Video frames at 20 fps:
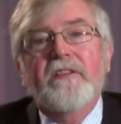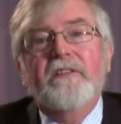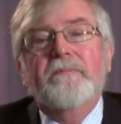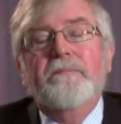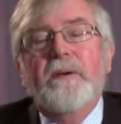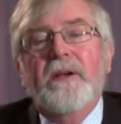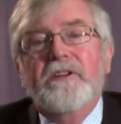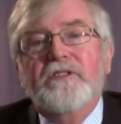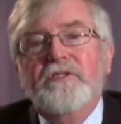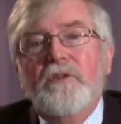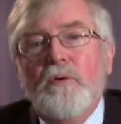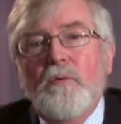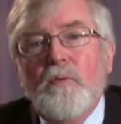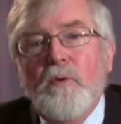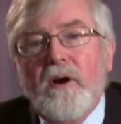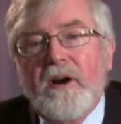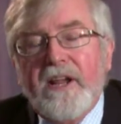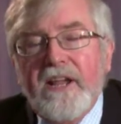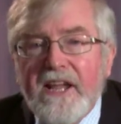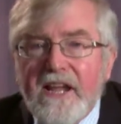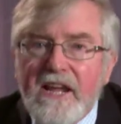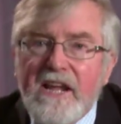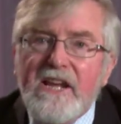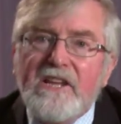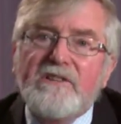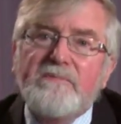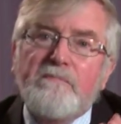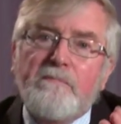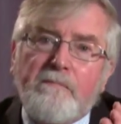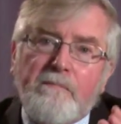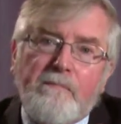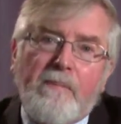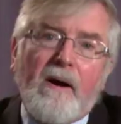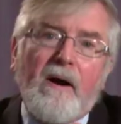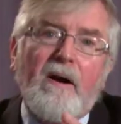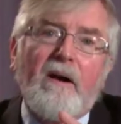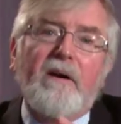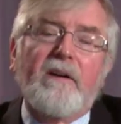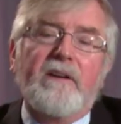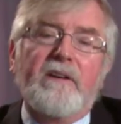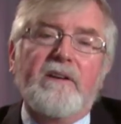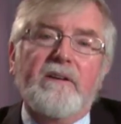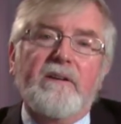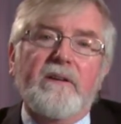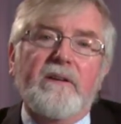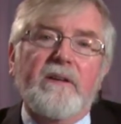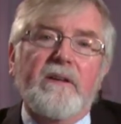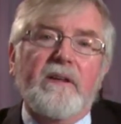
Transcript: special work, each part